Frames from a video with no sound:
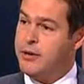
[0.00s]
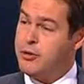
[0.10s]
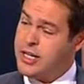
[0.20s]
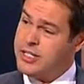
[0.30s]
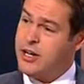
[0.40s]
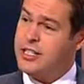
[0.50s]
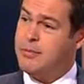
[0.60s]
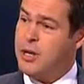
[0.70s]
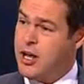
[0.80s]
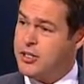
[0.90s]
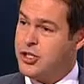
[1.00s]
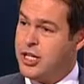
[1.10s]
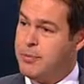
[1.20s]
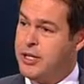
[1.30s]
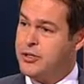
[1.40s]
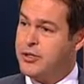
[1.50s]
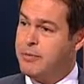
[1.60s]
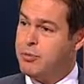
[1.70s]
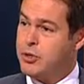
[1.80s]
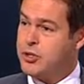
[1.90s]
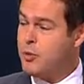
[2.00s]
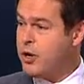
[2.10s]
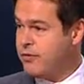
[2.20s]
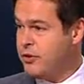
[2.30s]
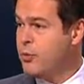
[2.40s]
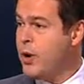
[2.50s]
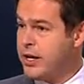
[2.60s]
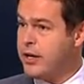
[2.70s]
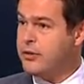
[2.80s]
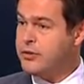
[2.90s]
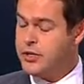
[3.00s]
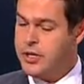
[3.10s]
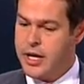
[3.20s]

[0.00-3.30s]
I criticised them last year because they brought us quite a few wackos.